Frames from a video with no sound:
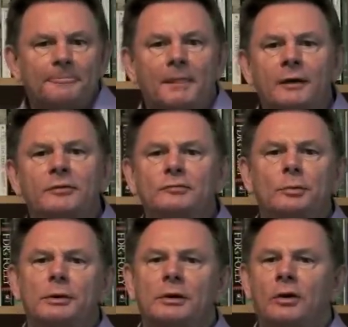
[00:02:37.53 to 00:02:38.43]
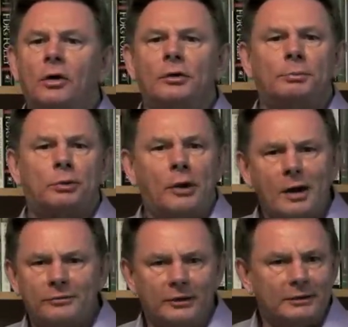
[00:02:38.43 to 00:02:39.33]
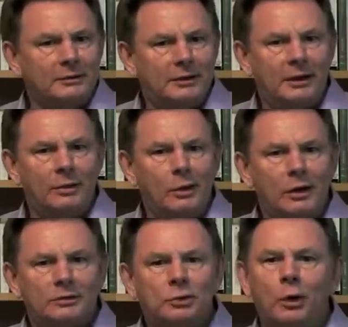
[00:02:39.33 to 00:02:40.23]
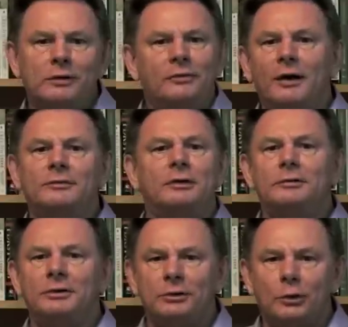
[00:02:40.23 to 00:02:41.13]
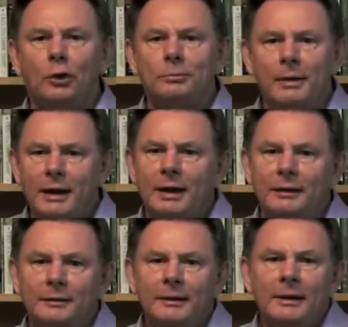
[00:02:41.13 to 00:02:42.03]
I've even been called a prophet and the 2,500-year-old man.